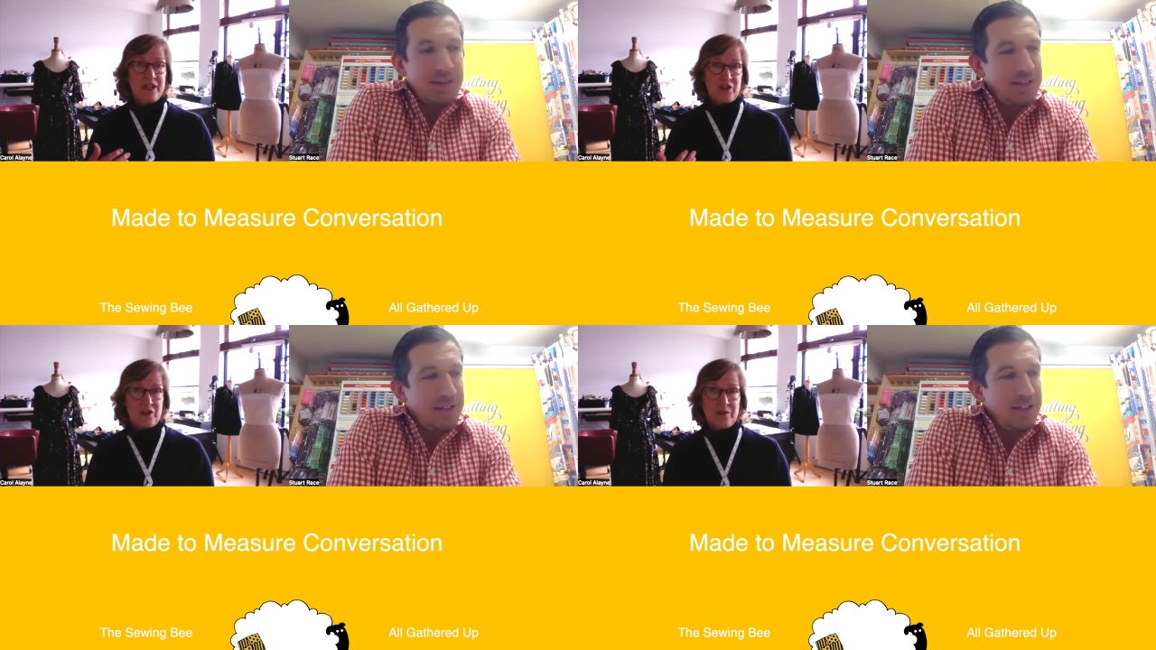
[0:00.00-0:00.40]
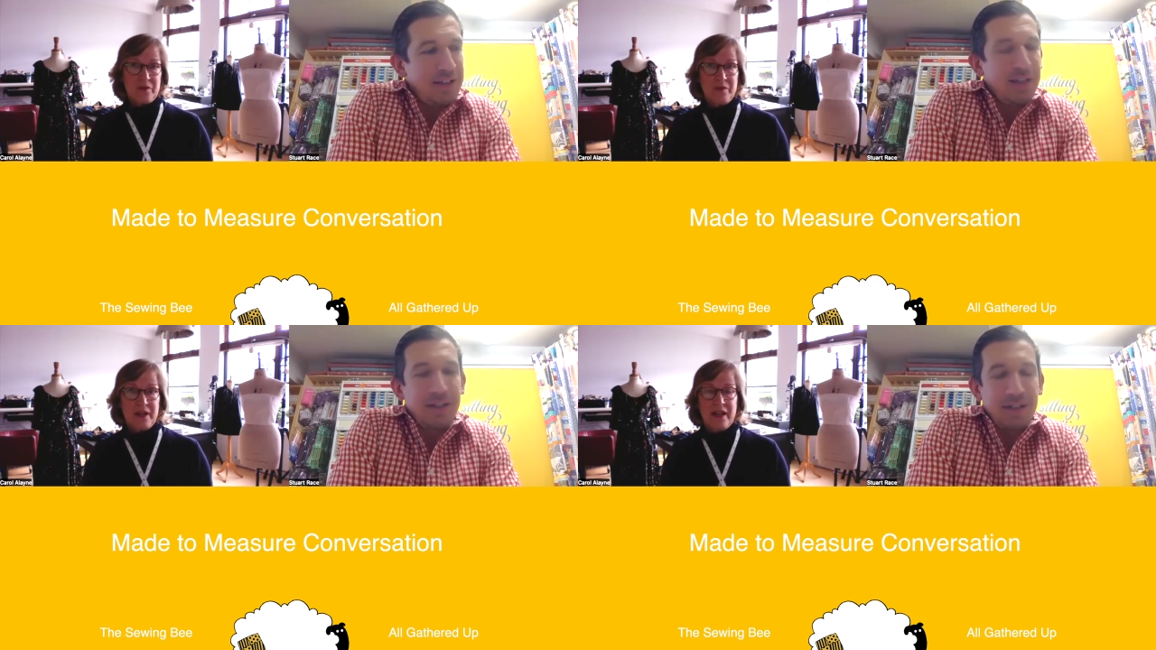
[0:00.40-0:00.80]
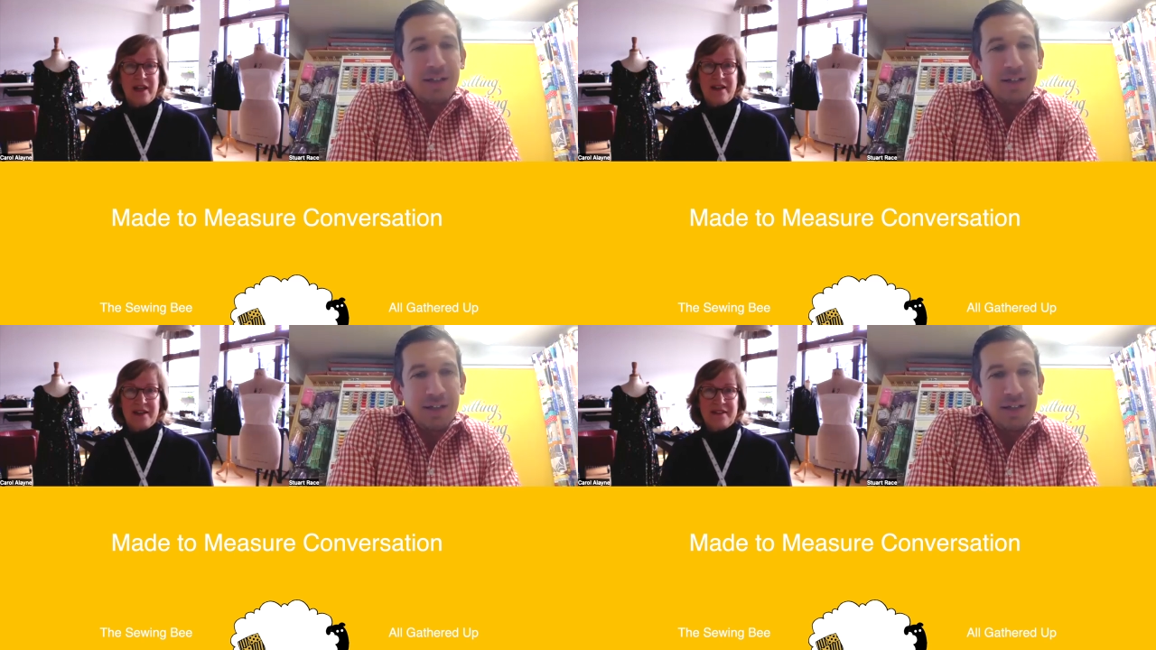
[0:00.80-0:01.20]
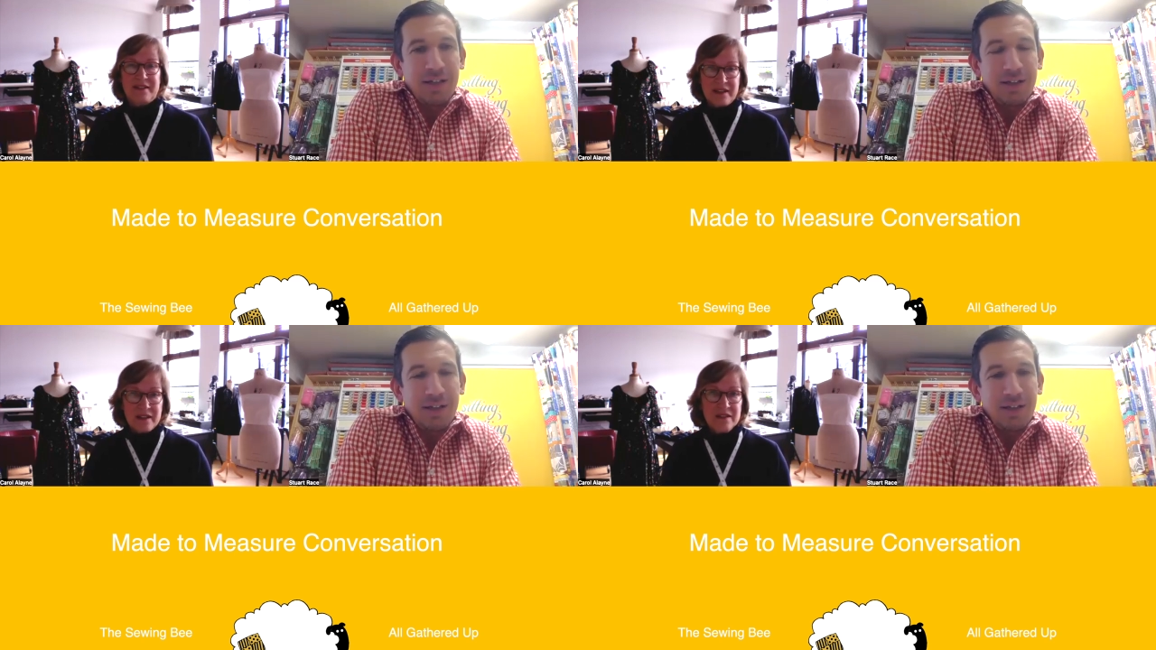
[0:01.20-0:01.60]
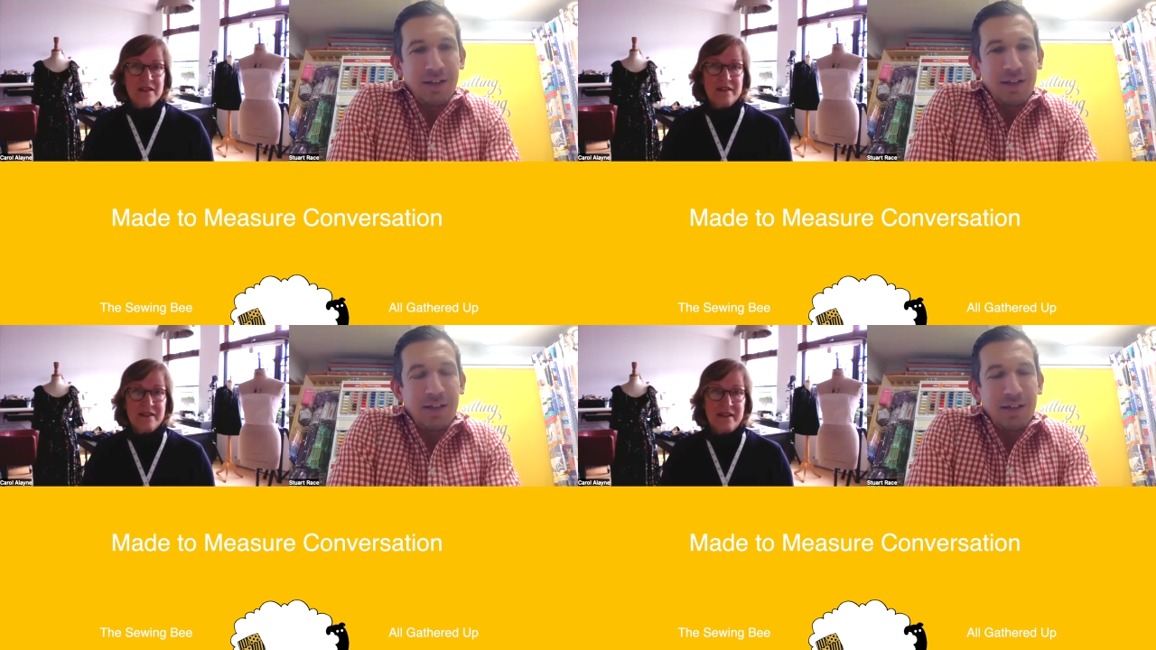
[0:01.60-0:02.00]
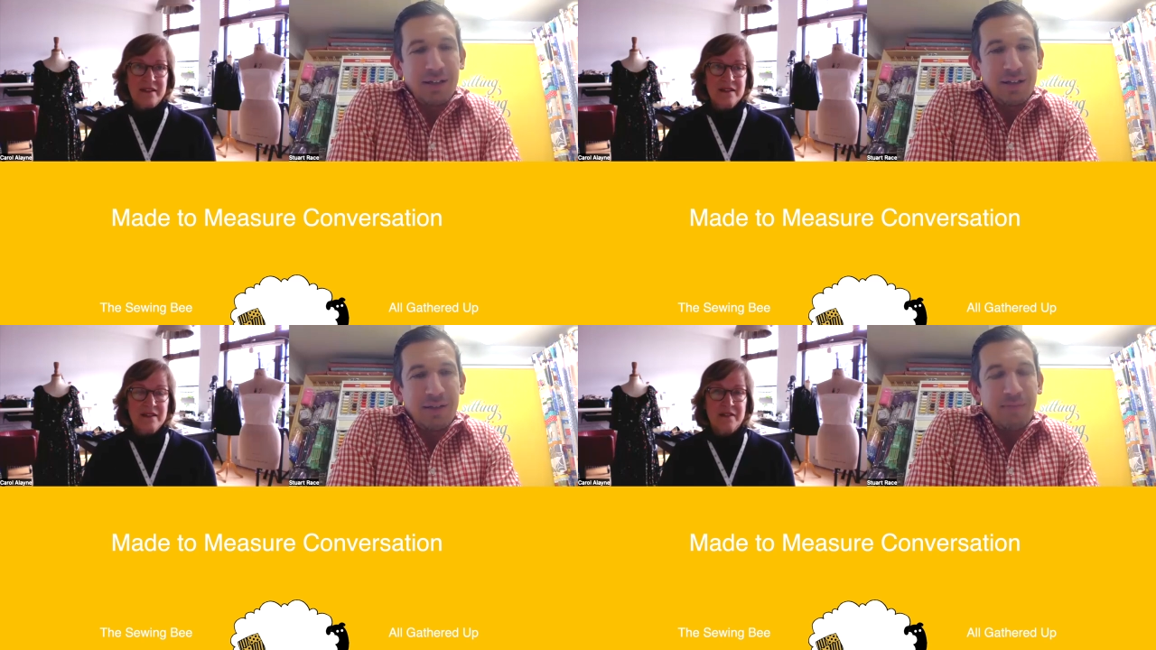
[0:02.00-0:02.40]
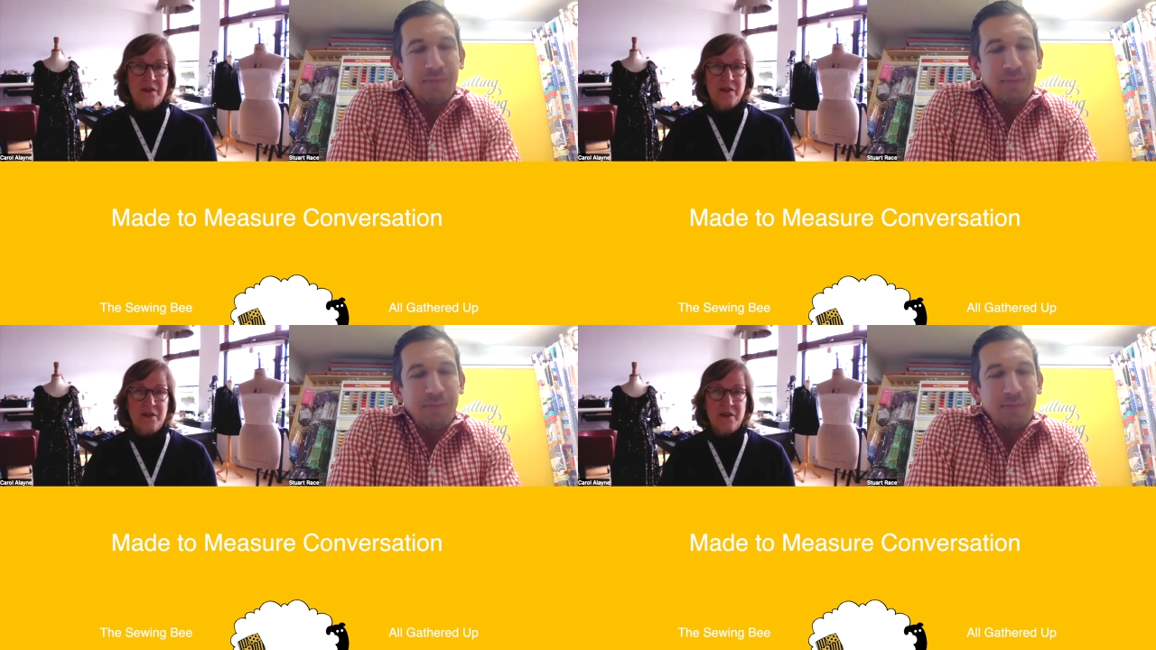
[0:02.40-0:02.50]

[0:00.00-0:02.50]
Speaker 1: show and excel her skills.